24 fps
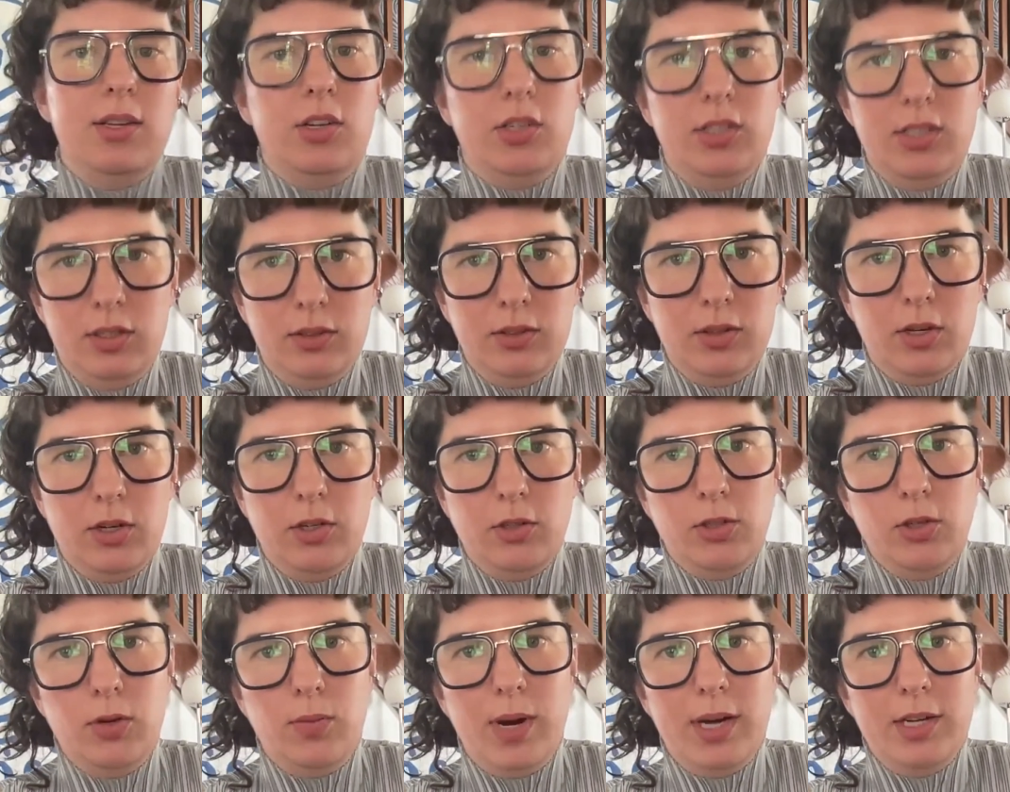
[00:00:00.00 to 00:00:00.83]
You're still
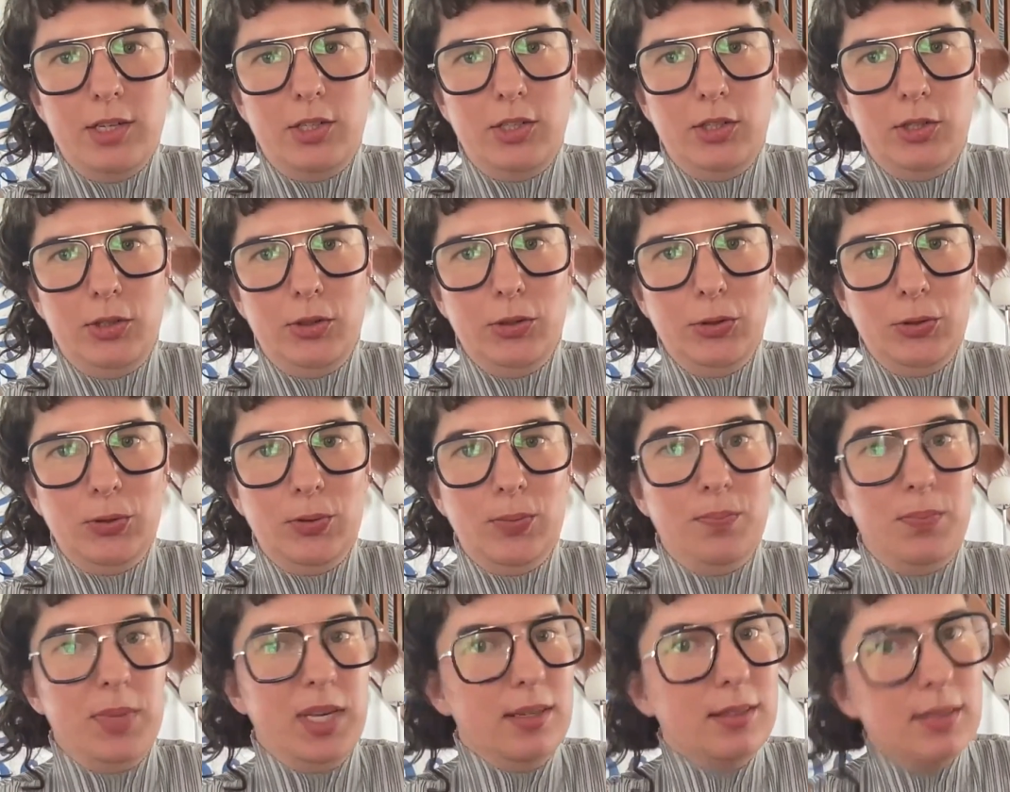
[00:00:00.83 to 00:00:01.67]
going to want
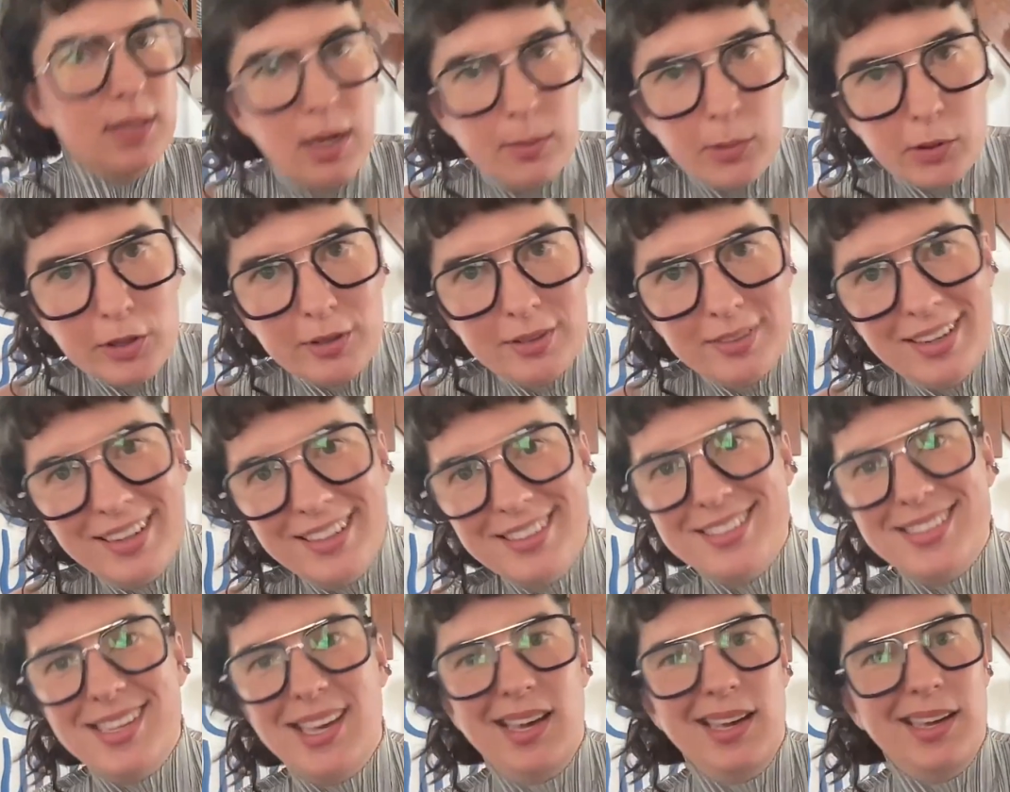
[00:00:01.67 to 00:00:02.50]
to be stubborn
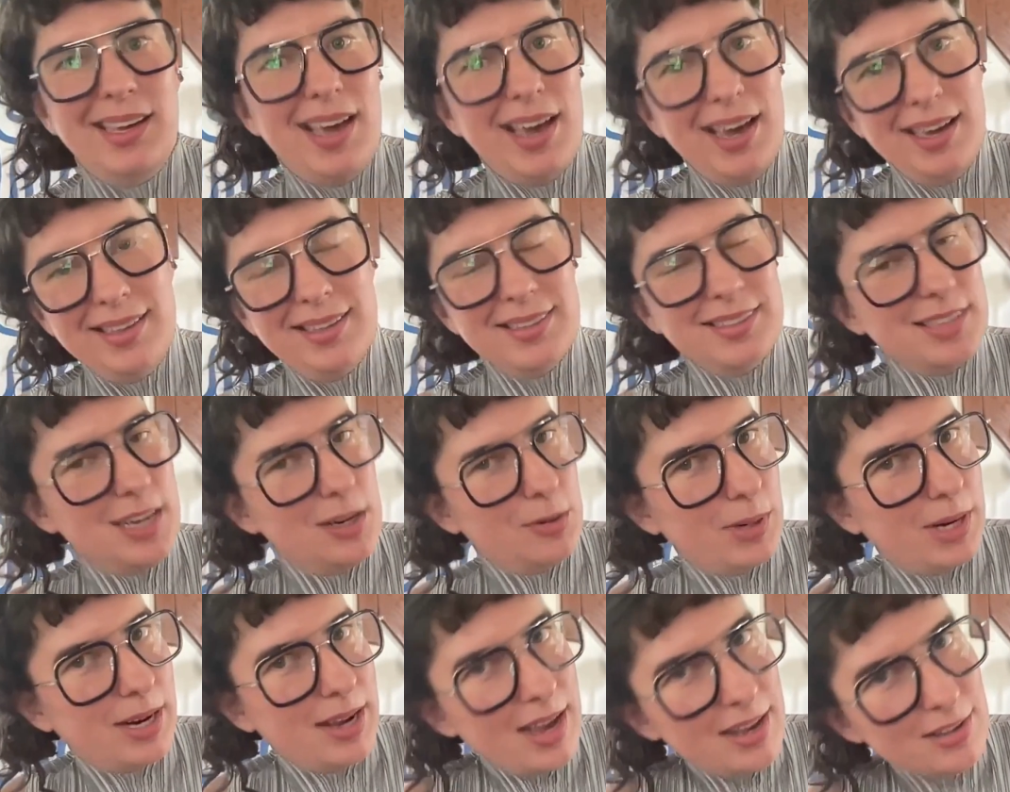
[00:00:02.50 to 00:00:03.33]
and say, hey, that's
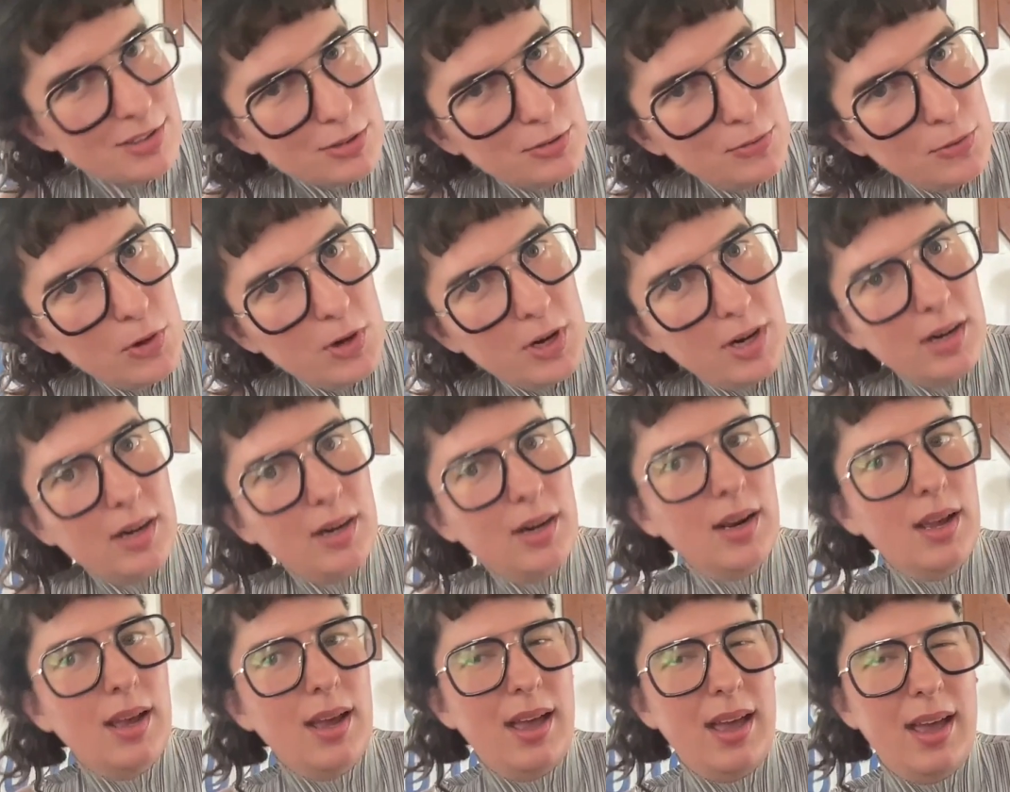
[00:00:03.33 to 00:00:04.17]
not what I asked
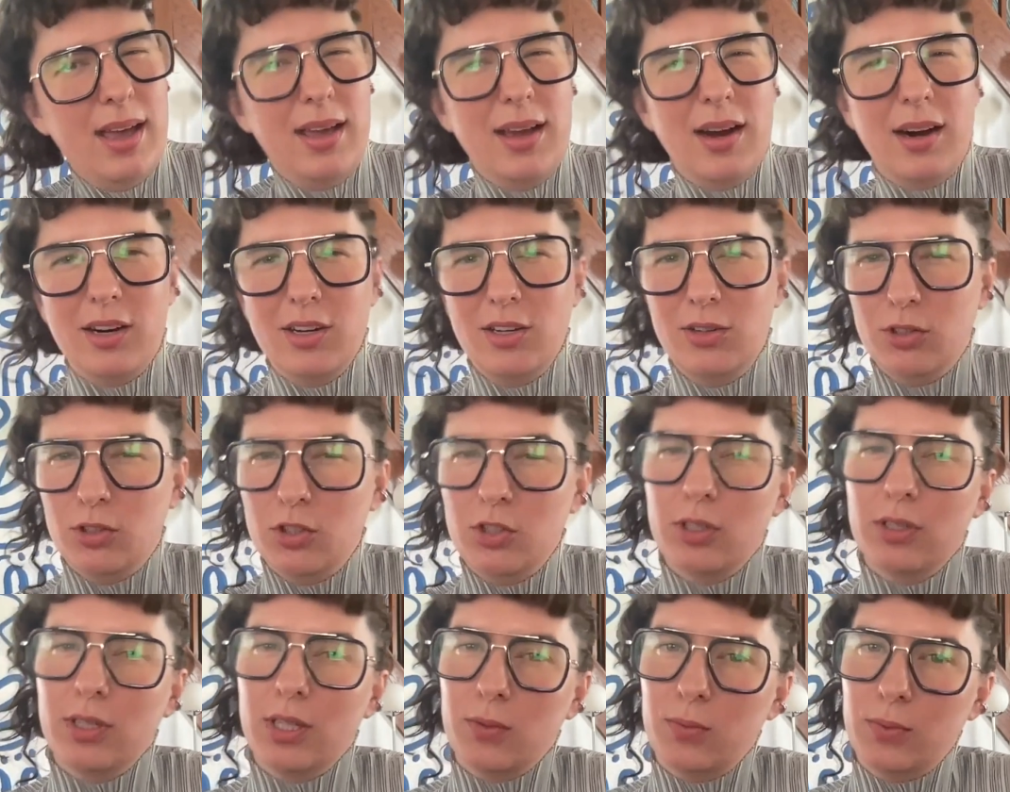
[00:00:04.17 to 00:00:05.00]
for. Hey, are you
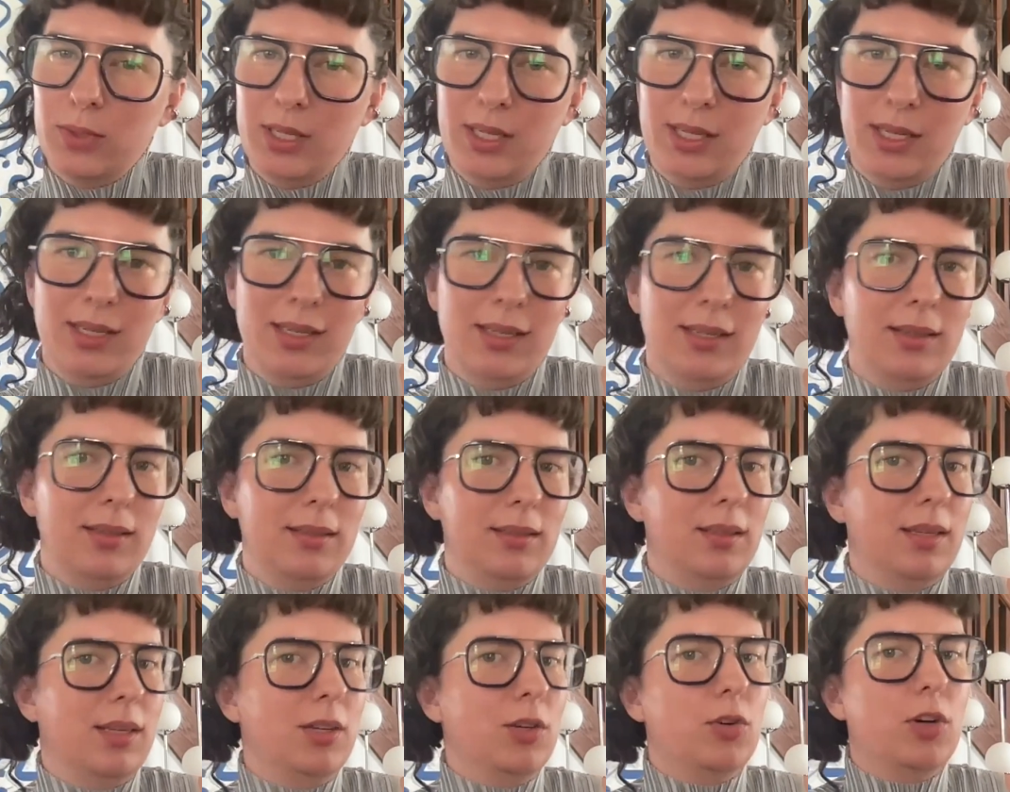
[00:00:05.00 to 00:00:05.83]
sure that
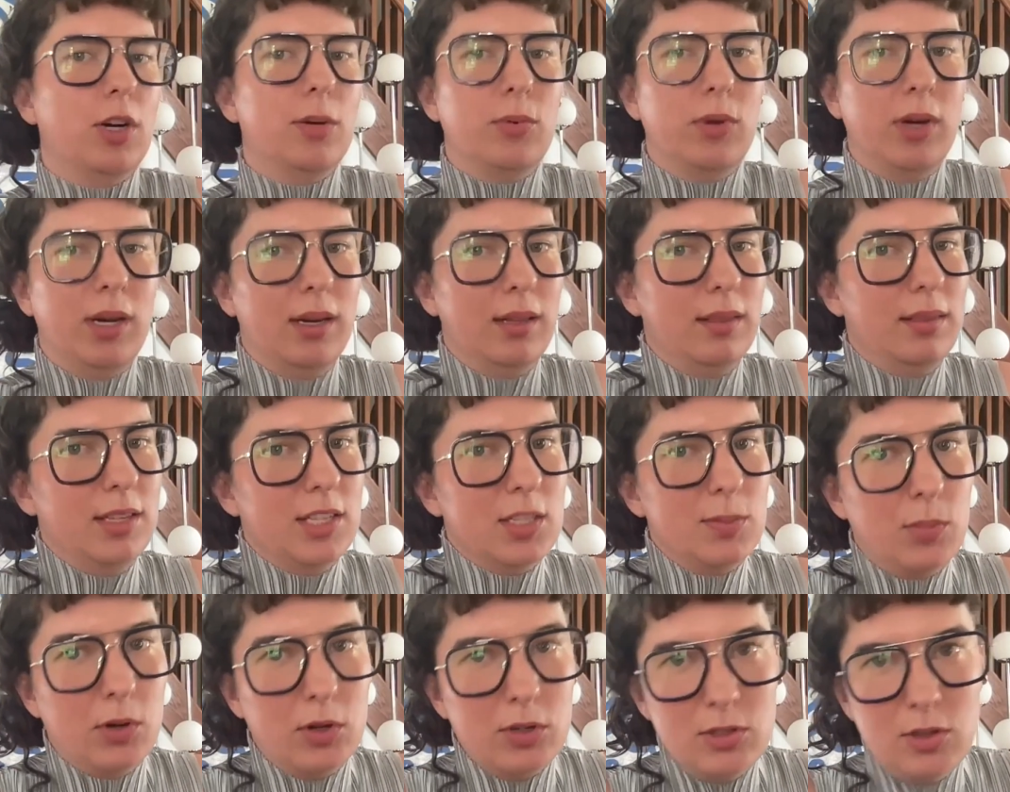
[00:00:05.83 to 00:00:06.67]
we incorporated
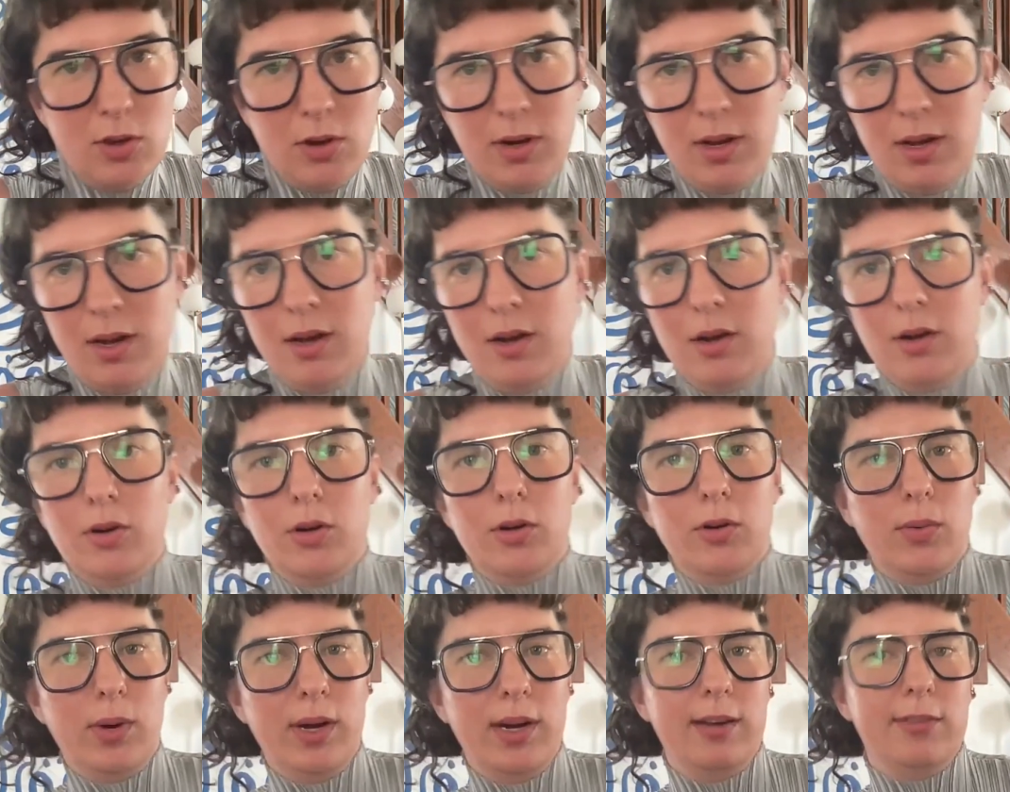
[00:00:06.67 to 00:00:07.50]
this persona
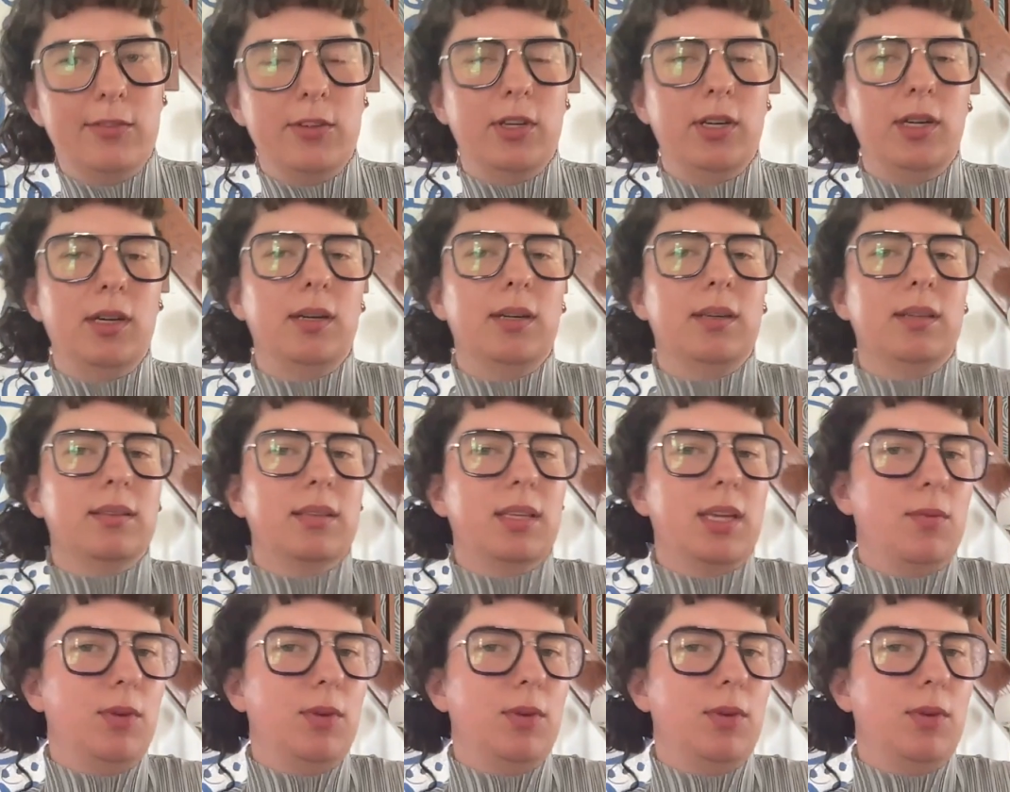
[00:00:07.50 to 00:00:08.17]
or whatever?